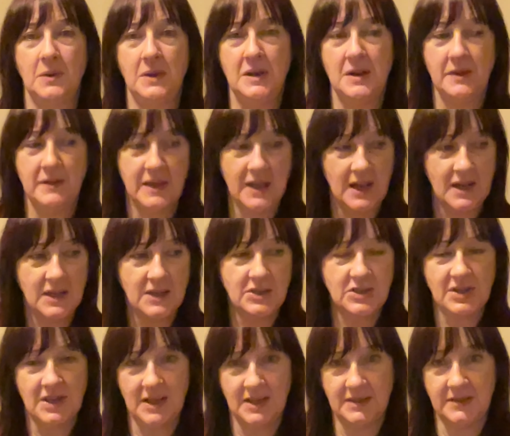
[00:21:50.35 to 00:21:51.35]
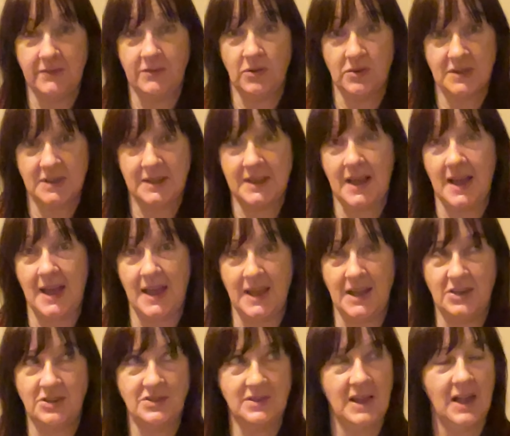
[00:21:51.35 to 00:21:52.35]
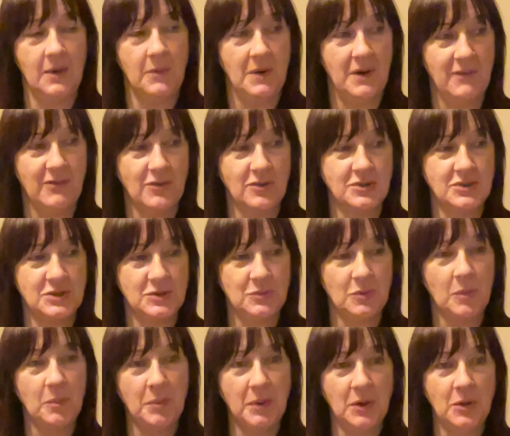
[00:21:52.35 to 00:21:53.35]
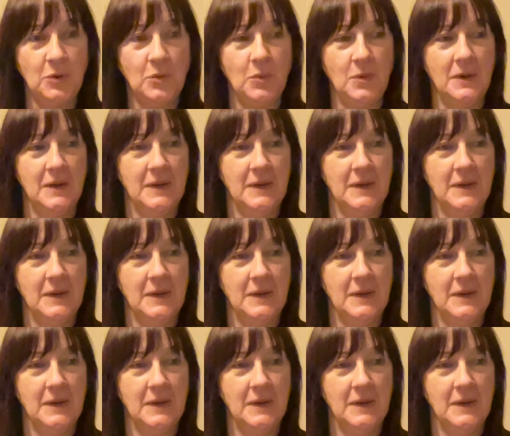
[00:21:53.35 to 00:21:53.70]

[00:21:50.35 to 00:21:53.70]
You know, the NHS, I've got to that age now where I've got to do a poo